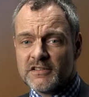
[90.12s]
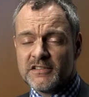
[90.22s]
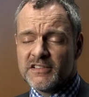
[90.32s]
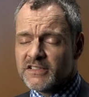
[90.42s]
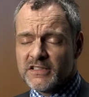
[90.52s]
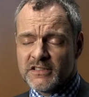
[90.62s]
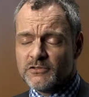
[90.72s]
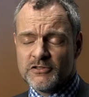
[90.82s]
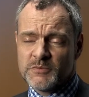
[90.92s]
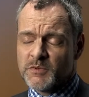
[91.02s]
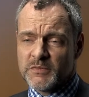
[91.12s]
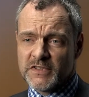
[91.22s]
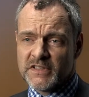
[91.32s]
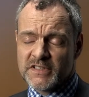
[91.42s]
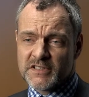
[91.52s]
There is an acknowledgement within
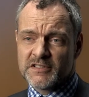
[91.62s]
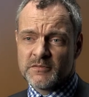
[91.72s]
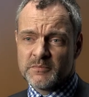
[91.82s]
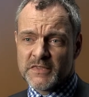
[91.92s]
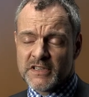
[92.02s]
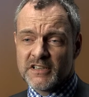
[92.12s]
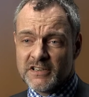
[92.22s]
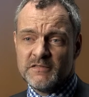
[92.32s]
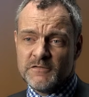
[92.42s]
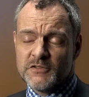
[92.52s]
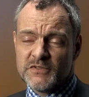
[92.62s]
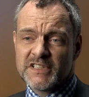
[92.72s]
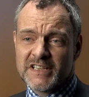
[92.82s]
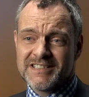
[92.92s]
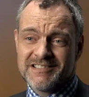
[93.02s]
the system that greenfield
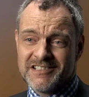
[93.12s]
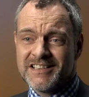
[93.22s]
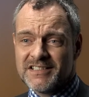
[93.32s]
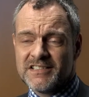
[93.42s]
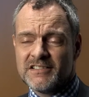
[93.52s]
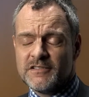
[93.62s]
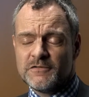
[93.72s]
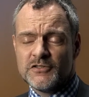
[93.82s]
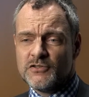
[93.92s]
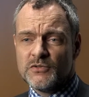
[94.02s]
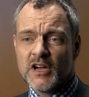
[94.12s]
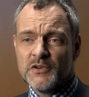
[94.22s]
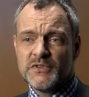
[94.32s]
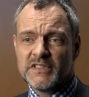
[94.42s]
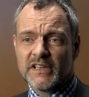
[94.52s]
sites are necessary for new
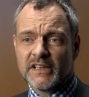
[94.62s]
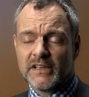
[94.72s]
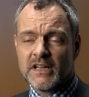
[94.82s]
housing,